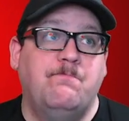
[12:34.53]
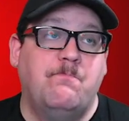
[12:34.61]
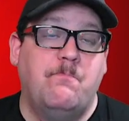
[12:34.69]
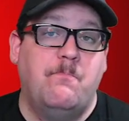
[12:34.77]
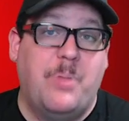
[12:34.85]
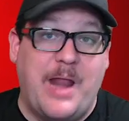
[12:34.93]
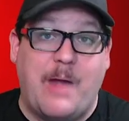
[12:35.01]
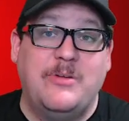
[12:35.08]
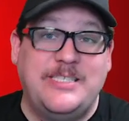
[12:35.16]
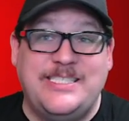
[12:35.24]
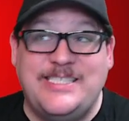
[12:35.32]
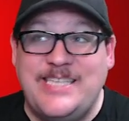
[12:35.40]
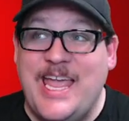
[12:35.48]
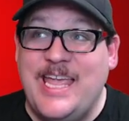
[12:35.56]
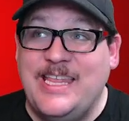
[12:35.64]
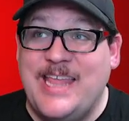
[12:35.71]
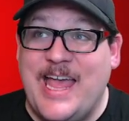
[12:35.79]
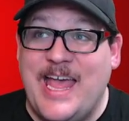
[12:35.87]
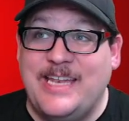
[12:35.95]
But I would say
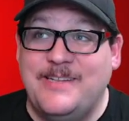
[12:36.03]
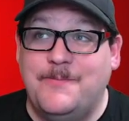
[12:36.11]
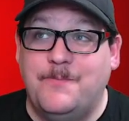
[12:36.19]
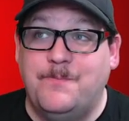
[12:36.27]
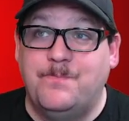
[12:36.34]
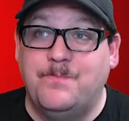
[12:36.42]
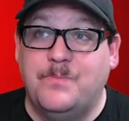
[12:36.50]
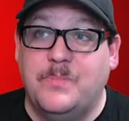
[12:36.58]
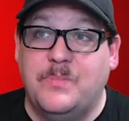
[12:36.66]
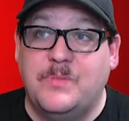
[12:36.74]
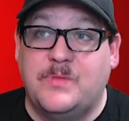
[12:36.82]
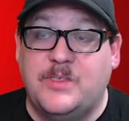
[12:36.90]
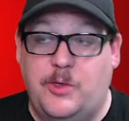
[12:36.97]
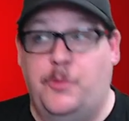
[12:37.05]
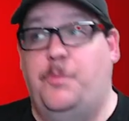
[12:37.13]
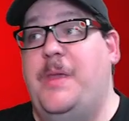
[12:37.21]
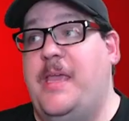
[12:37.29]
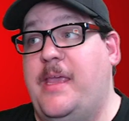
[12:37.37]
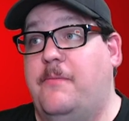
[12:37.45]
that to
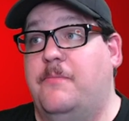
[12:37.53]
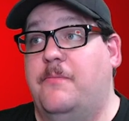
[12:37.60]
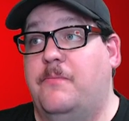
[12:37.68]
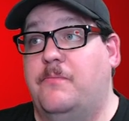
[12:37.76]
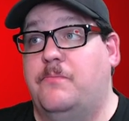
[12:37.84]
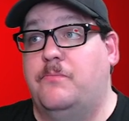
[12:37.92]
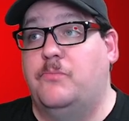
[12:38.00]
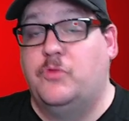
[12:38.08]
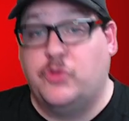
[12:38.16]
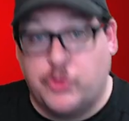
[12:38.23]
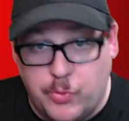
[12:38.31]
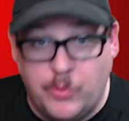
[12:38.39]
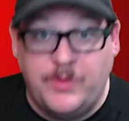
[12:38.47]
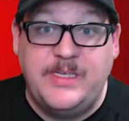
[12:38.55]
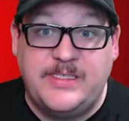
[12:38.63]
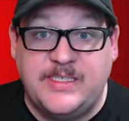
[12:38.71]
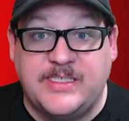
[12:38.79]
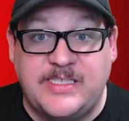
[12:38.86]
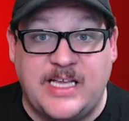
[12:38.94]
be truly
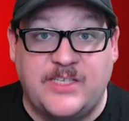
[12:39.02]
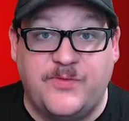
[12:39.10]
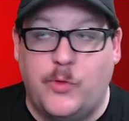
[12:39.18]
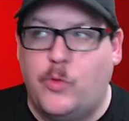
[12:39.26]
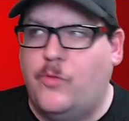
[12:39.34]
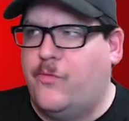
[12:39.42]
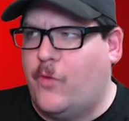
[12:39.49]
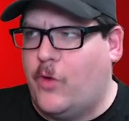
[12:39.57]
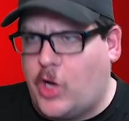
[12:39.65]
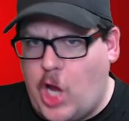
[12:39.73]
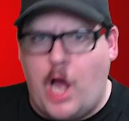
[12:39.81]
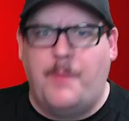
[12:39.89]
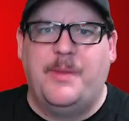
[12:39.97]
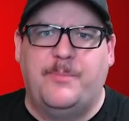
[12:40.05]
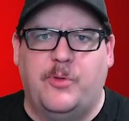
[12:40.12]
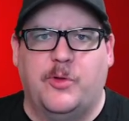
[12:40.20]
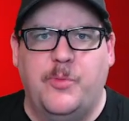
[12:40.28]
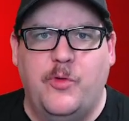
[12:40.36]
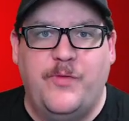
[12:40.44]
successful for a comic
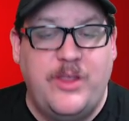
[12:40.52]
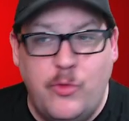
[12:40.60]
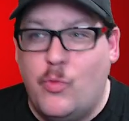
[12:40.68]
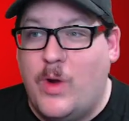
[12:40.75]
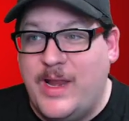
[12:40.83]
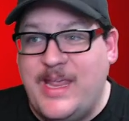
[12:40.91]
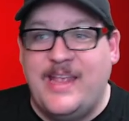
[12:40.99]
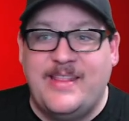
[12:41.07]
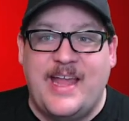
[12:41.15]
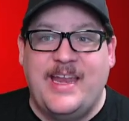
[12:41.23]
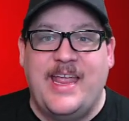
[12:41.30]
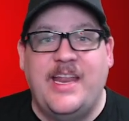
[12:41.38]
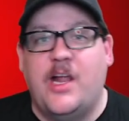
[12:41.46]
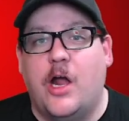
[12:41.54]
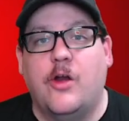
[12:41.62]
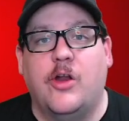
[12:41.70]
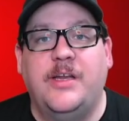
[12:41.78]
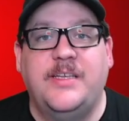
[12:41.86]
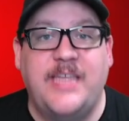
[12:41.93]
book movie, you want to hit that
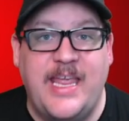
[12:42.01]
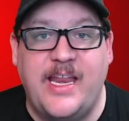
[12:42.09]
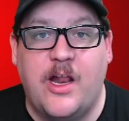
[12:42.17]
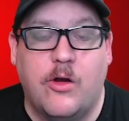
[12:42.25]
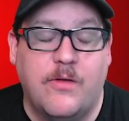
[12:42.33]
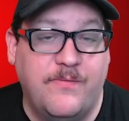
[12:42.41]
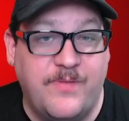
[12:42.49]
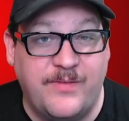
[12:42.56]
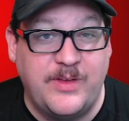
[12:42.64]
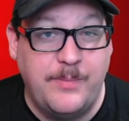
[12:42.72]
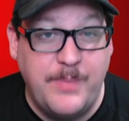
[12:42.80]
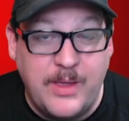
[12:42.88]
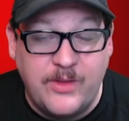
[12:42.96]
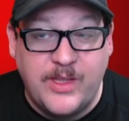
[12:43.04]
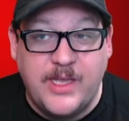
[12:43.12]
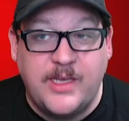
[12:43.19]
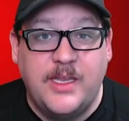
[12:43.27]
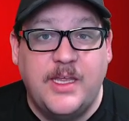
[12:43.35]
800 to 850 million